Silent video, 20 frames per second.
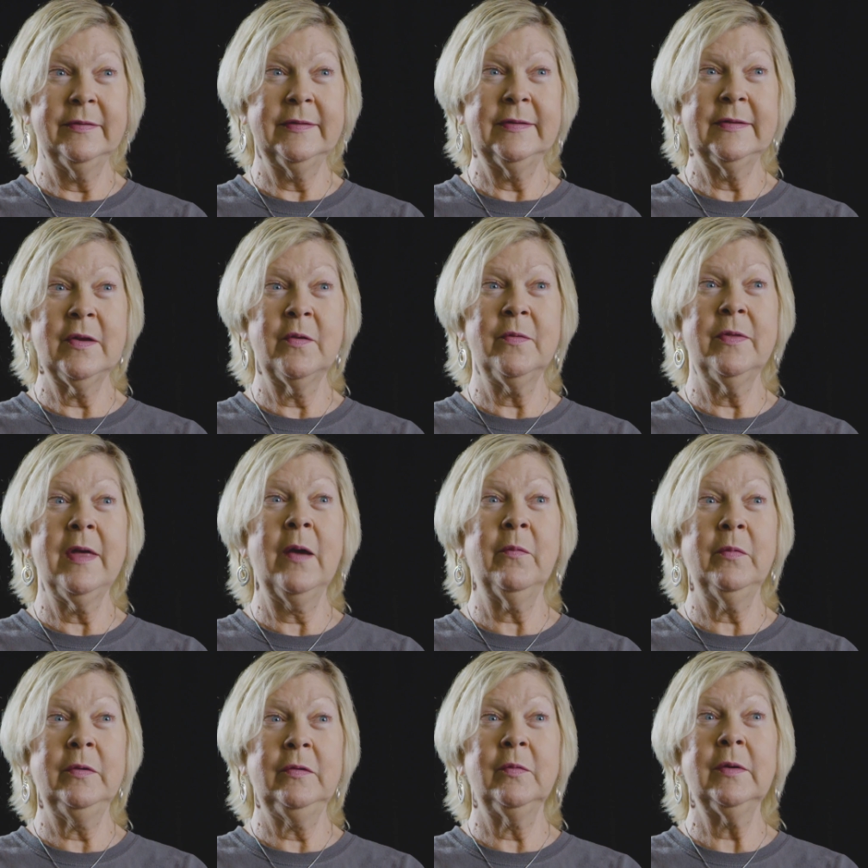So
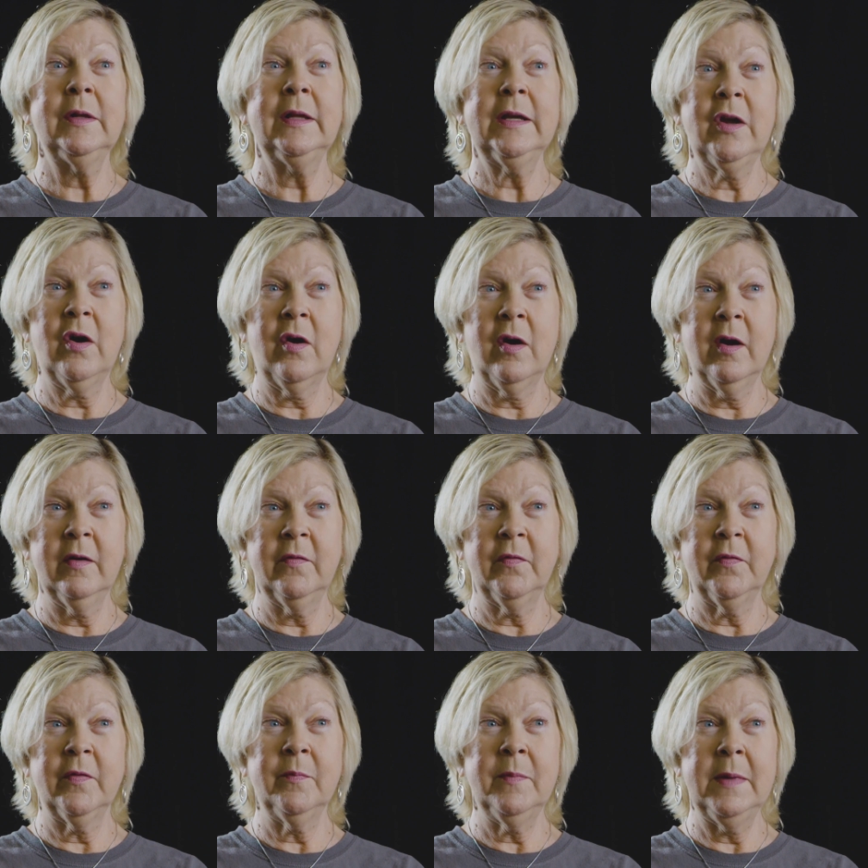that was really
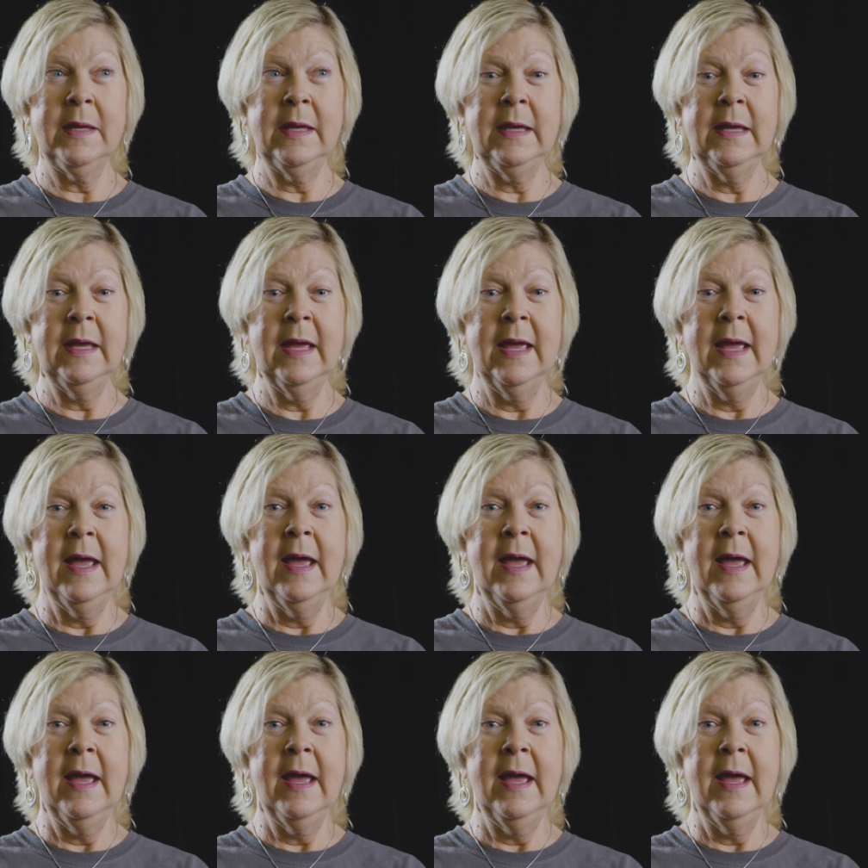hard for me.